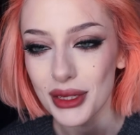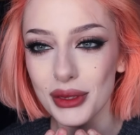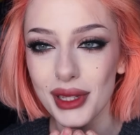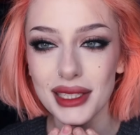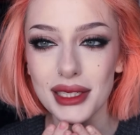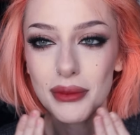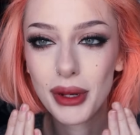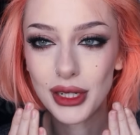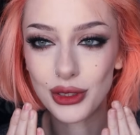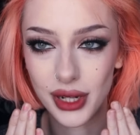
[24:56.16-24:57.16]
So this is
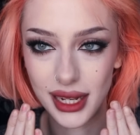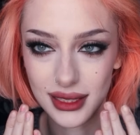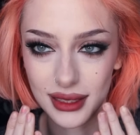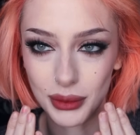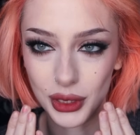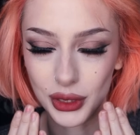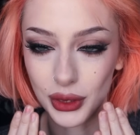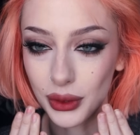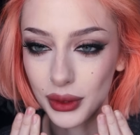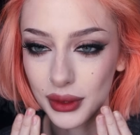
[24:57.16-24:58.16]
about as red as I'm gonna
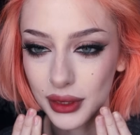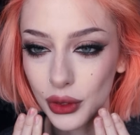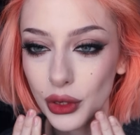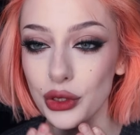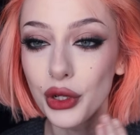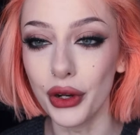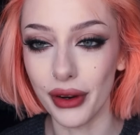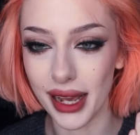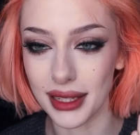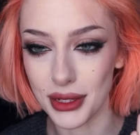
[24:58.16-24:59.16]
go. Not too
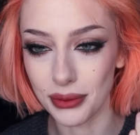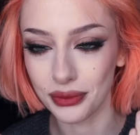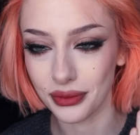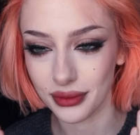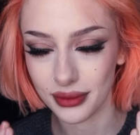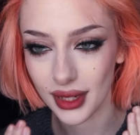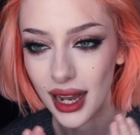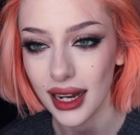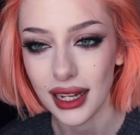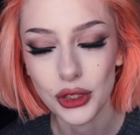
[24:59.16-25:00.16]
red.
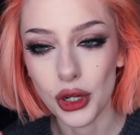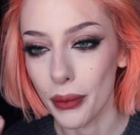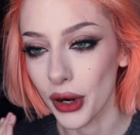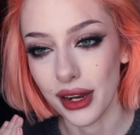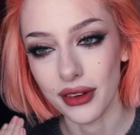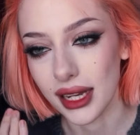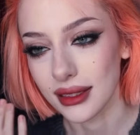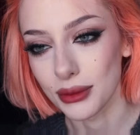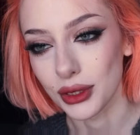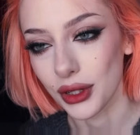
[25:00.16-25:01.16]
I can't do a bright
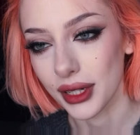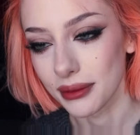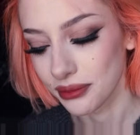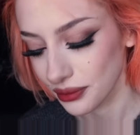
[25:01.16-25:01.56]
red, I'm sorry.